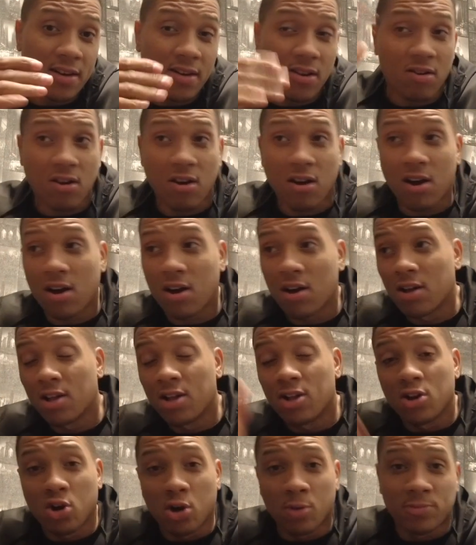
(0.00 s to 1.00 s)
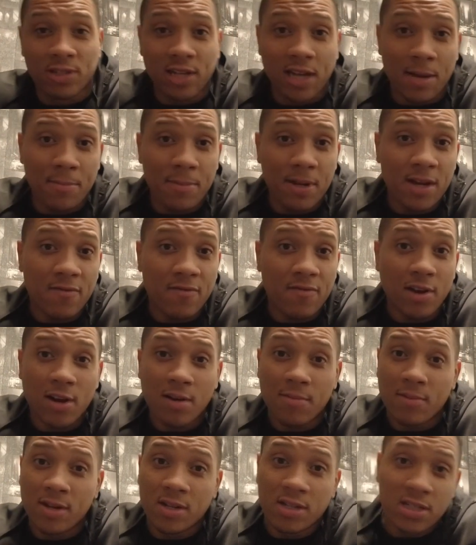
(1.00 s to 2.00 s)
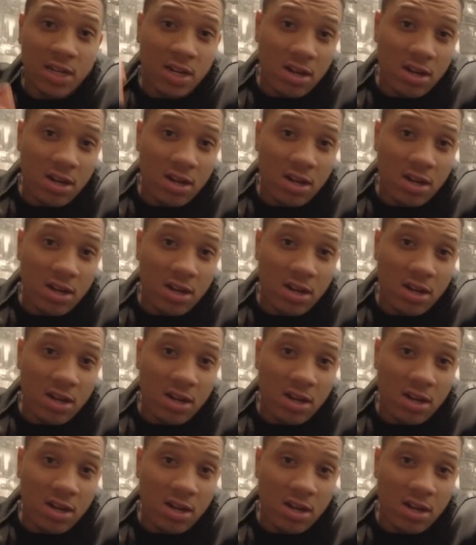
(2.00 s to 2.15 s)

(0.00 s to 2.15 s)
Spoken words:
the car up to MB Developments, and